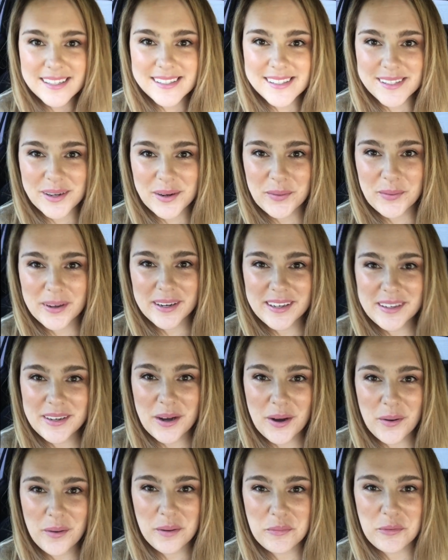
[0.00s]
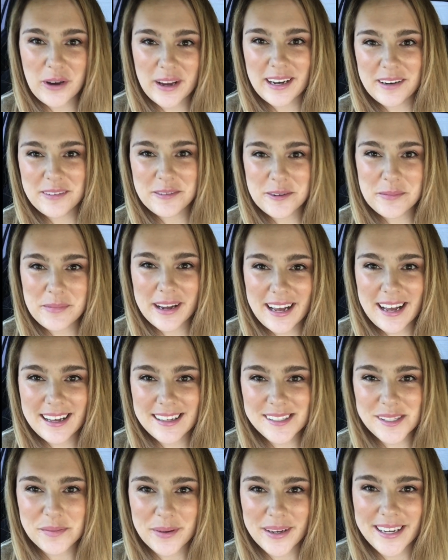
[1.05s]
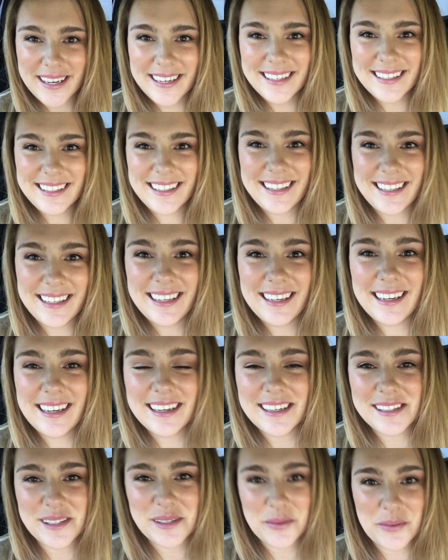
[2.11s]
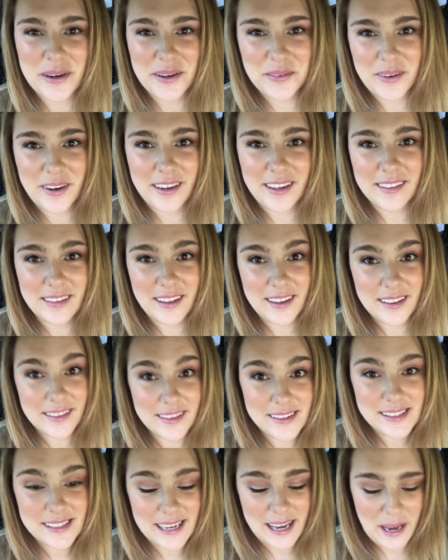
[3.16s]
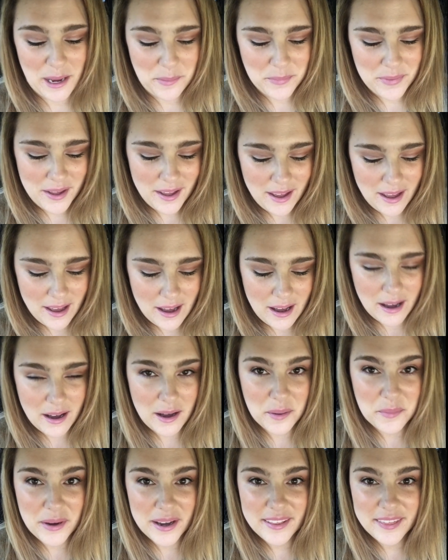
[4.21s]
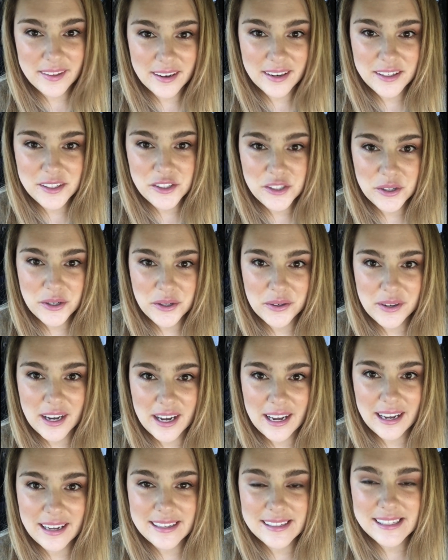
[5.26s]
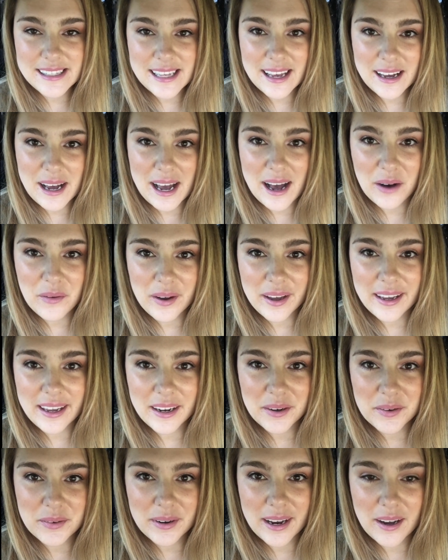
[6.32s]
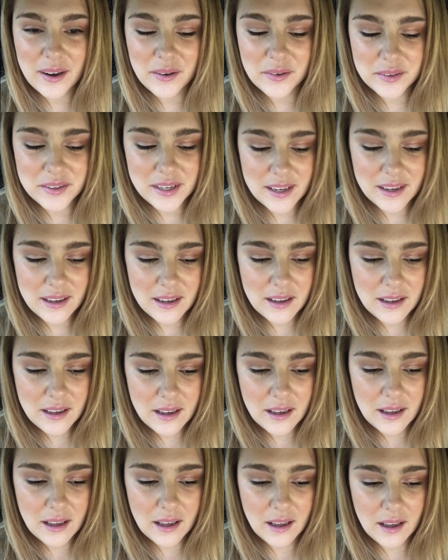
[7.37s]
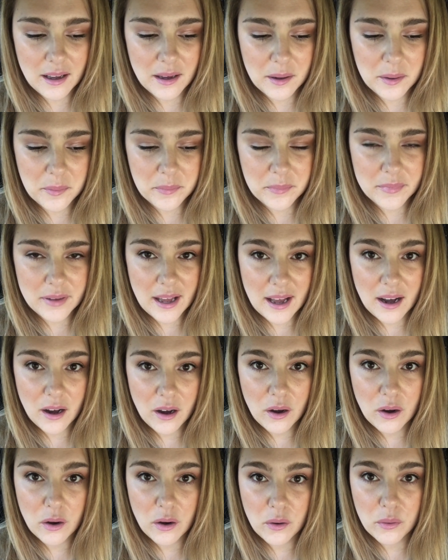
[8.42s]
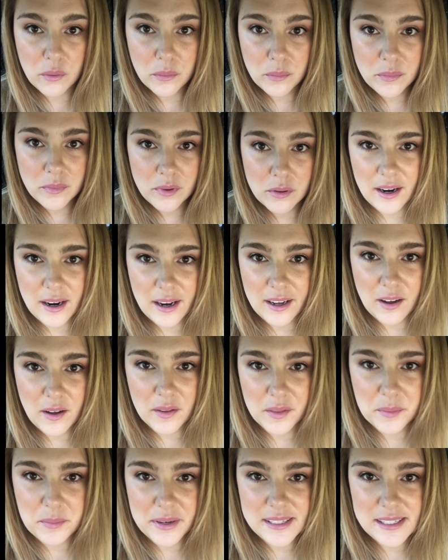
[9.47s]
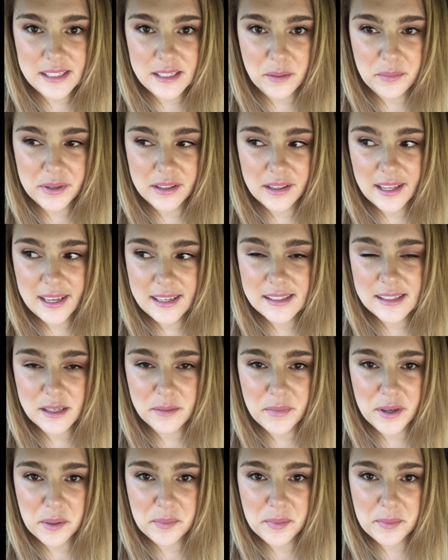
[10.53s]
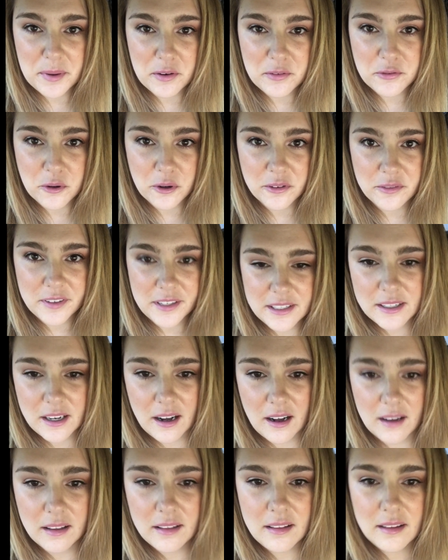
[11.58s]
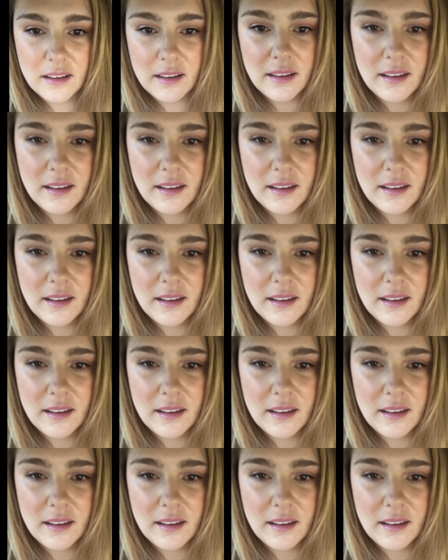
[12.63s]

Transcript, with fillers: So what do you know, I'm waiting for my husband. He is the one running late this time. I thought I'd show you guys how I get around at home. I call them my stubby legs. They make me about 4 feet tall.